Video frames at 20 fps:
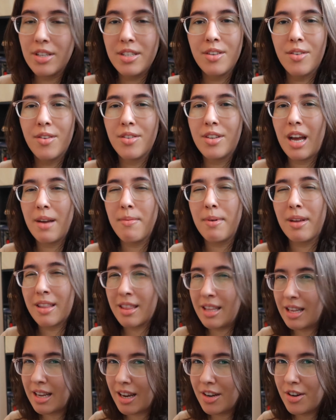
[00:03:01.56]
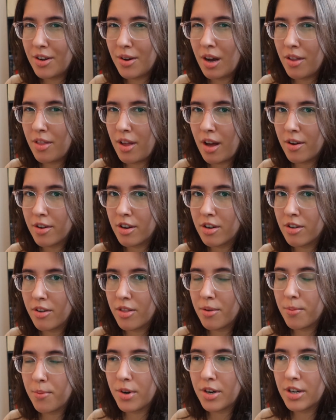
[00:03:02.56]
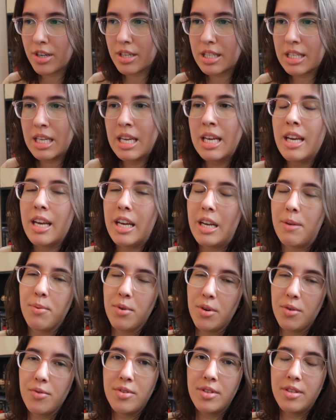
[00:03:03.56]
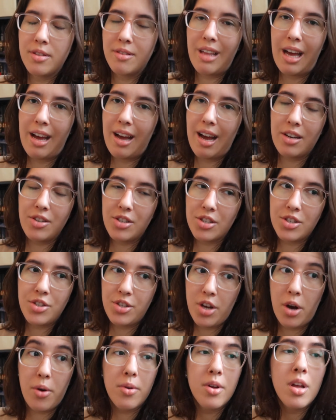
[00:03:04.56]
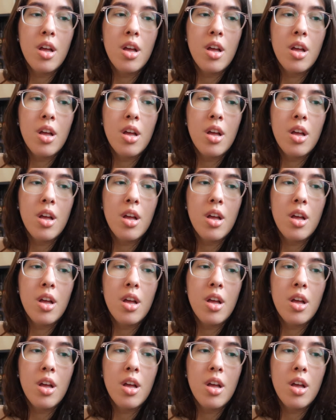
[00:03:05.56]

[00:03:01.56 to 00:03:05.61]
single time I think I know how the algorithm works, it proves that I just don't.